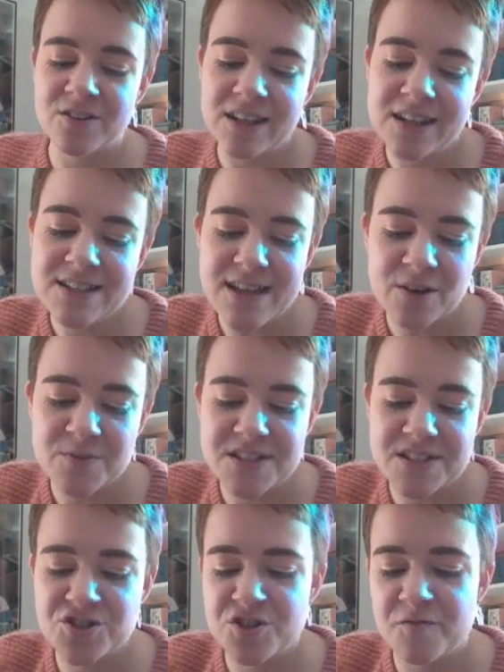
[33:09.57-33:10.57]
latest
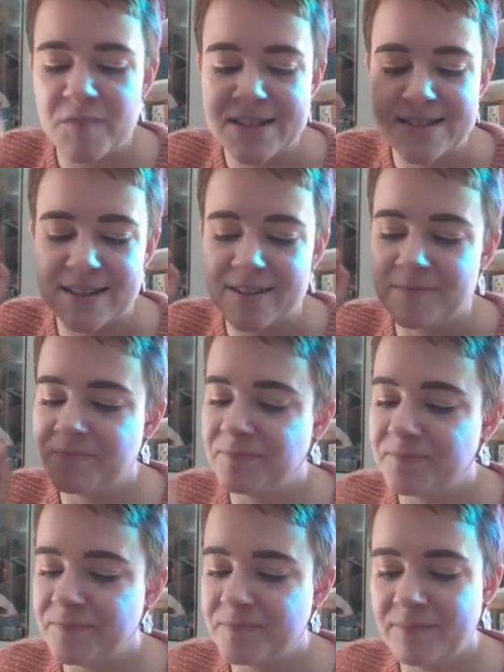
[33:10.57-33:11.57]
acquisition of muslin.
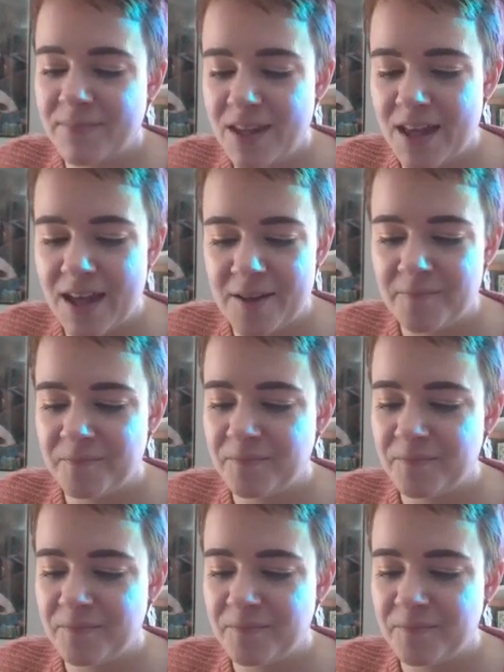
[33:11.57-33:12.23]
Okay.